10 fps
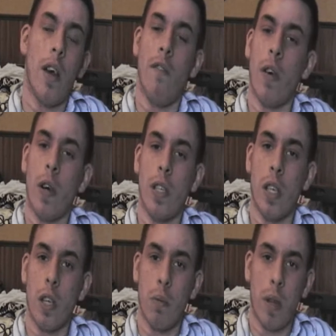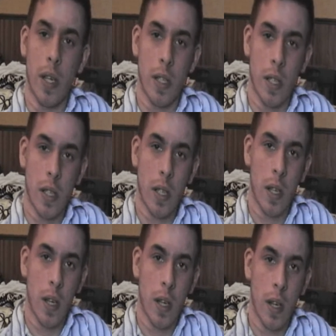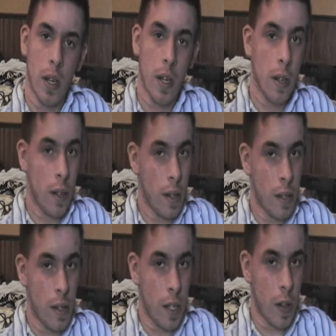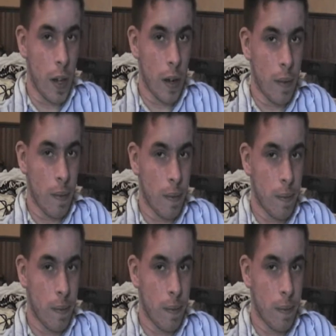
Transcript: and various other places. See you then.